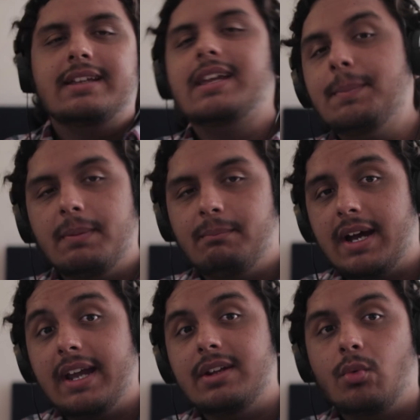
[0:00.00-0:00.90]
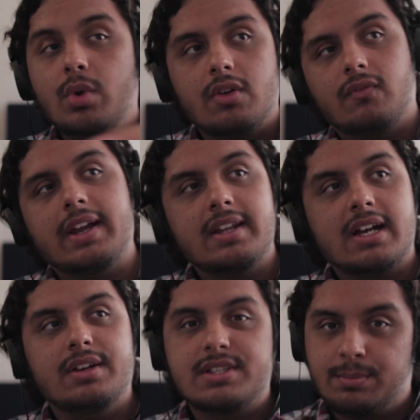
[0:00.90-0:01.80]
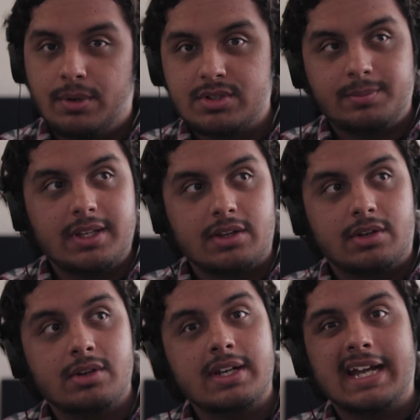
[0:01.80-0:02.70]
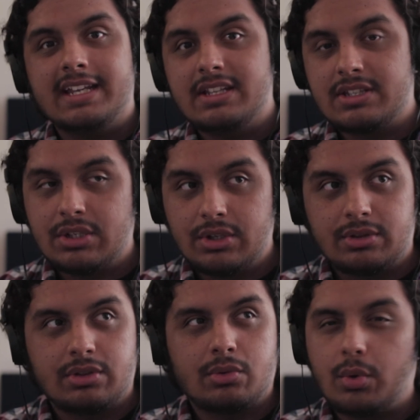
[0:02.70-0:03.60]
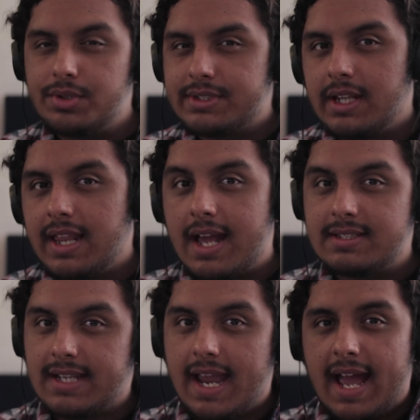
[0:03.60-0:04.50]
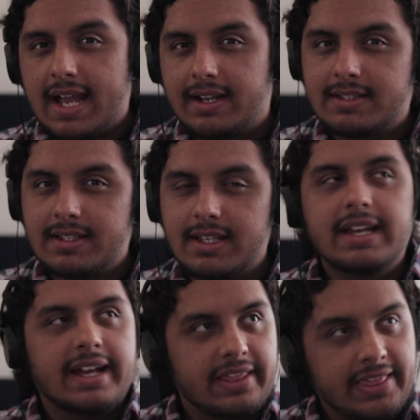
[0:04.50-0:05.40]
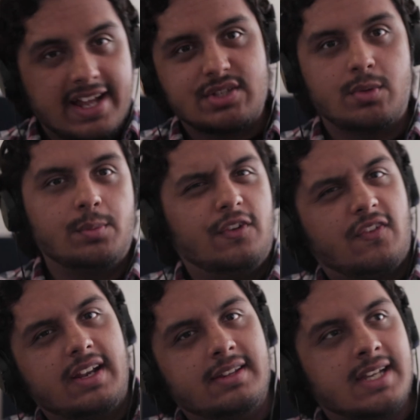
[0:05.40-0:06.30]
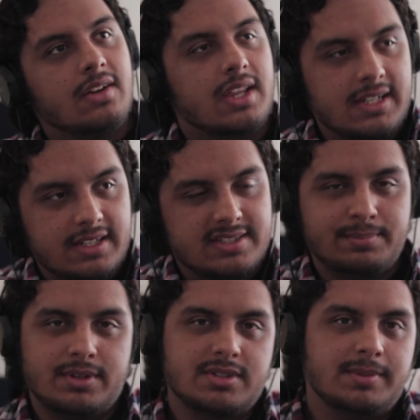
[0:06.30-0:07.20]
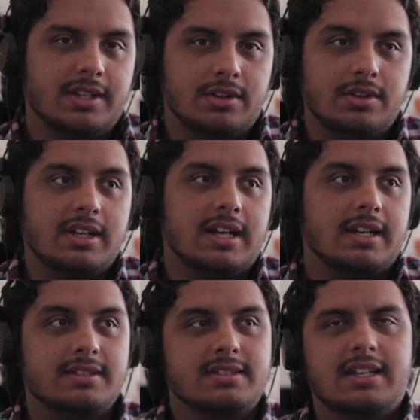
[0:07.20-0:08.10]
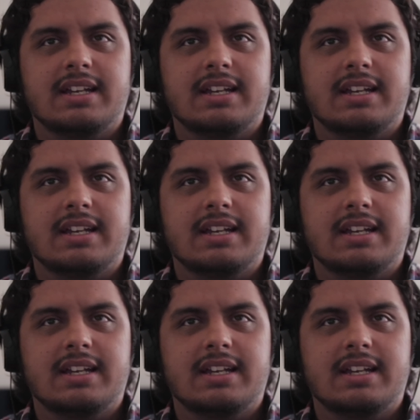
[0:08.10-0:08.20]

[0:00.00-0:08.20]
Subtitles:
Keep in mind, we don't find out he's supposed to be the good guy until towards the last act. That's when we find out that he's supposed to be the good guys.